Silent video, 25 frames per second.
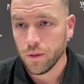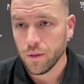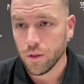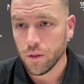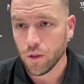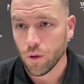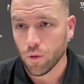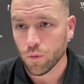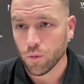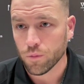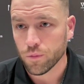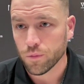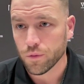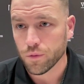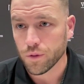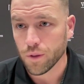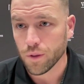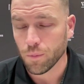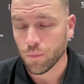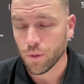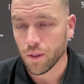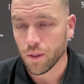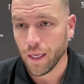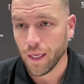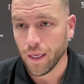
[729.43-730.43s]
you know,
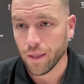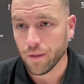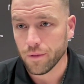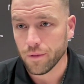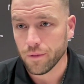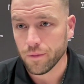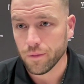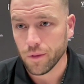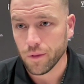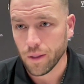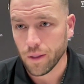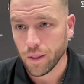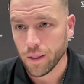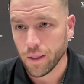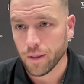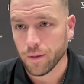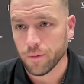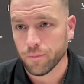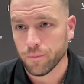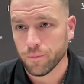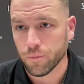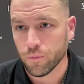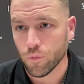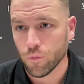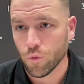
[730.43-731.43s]
something that
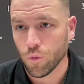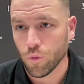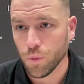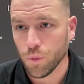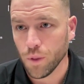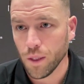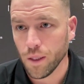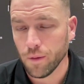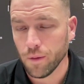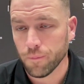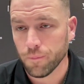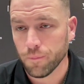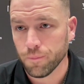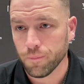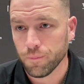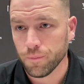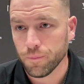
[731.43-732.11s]
will be